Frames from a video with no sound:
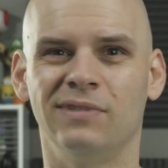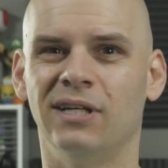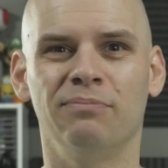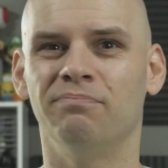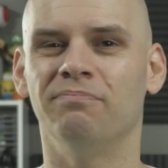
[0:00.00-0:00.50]

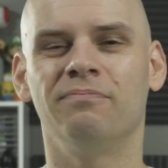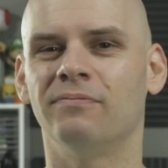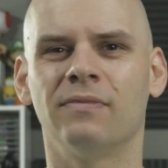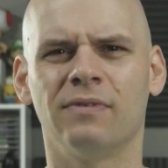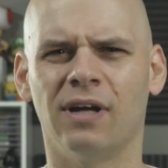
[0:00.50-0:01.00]

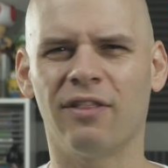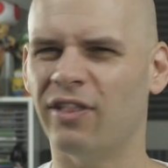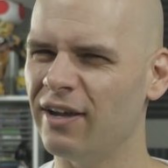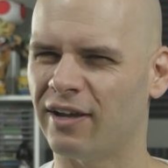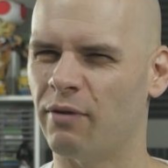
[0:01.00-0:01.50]
I
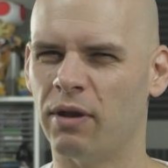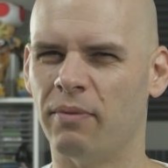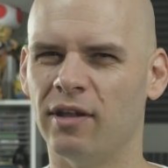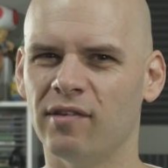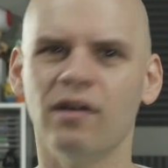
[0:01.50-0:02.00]
think I get what he
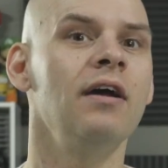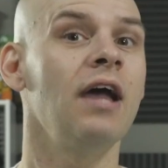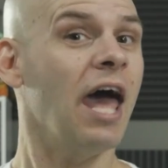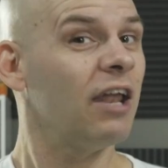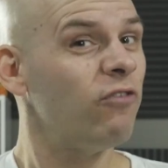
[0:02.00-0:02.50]
means.
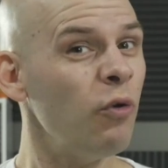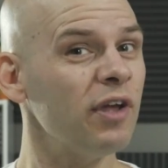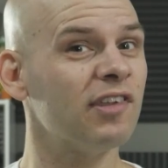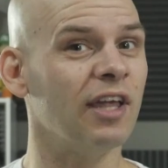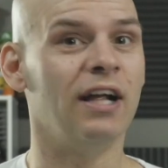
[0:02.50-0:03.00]
And I've
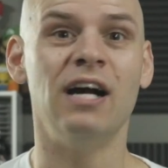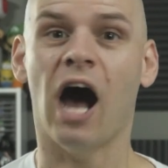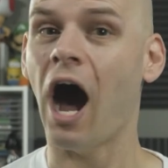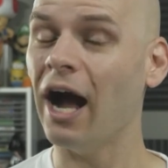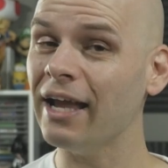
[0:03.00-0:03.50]
always said,
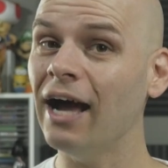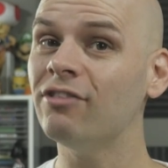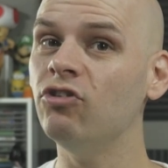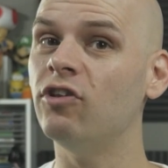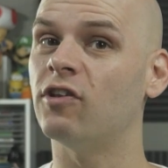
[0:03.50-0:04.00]
I
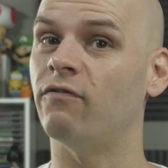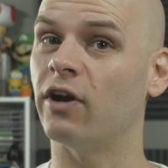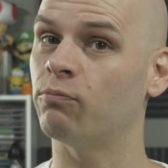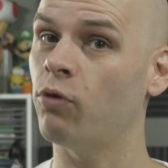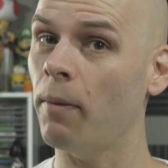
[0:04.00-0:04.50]
can't do this
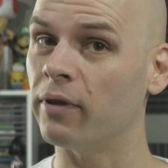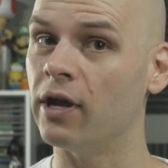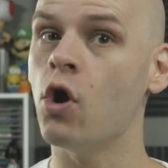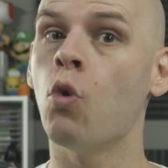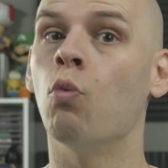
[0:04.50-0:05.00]
effect
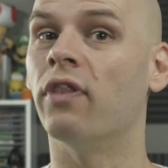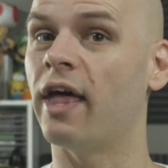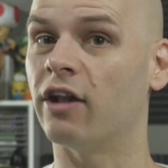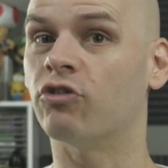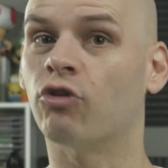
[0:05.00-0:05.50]
properly
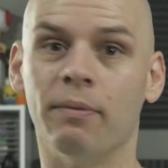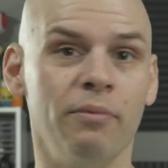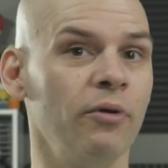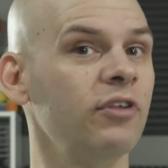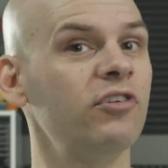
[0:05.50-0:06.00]
without a
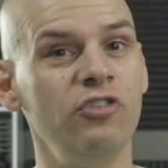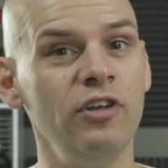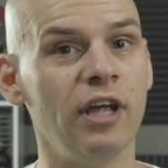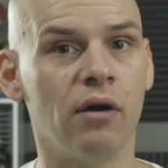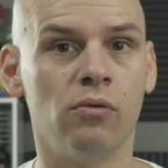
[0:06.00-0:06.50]
treadmill in the
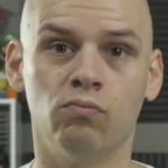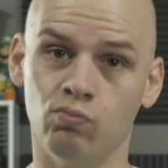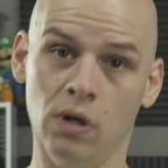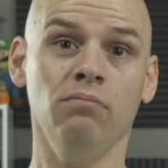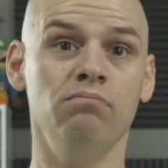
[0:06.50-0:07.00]
studio.
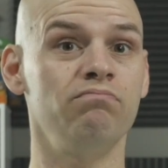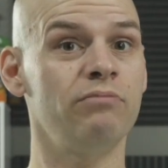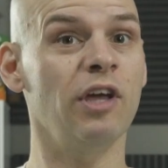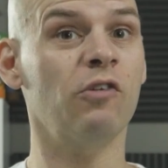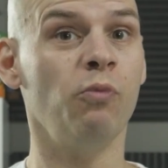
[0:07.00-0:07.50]
Well,
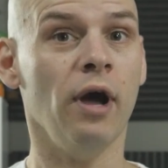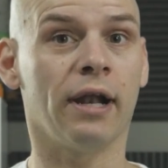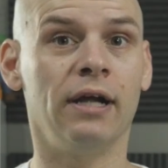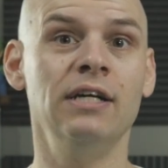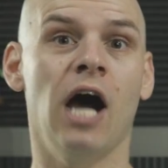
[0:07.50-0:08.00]
guess
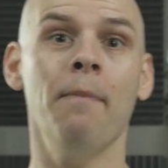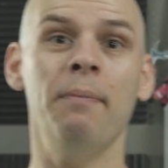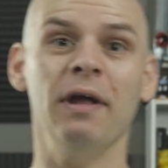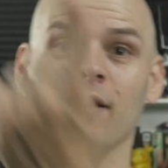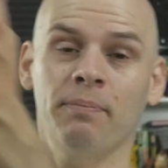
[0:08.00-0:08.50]
what? I
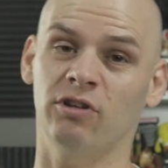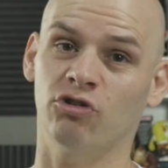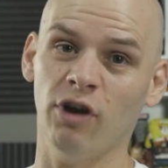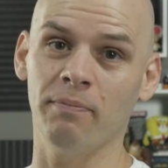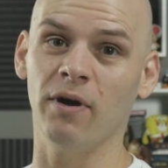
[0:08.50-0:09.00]
picked up a
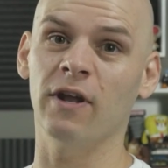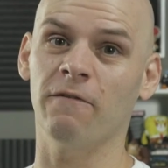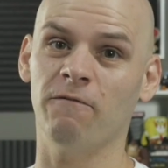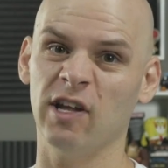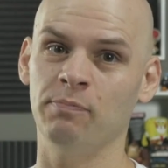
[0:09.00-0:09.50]
treadmill in a
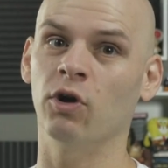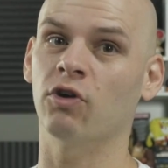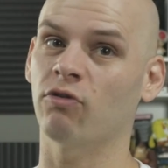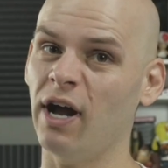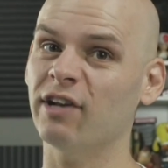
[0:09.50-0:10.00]
Facebook
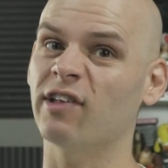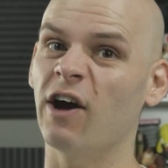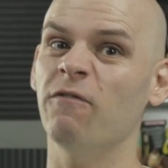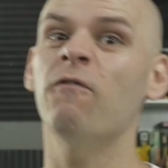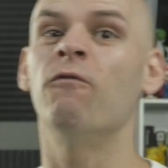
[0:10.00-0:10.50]
garage
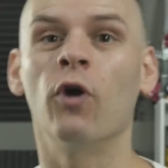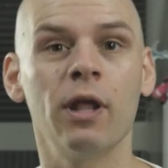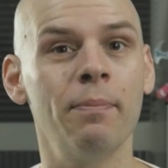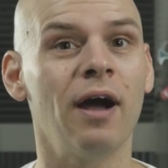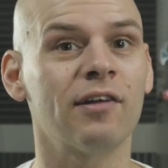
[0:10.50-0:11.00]
sale for
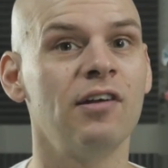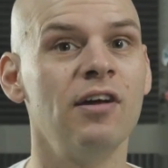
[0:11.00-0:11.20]
40 bucks.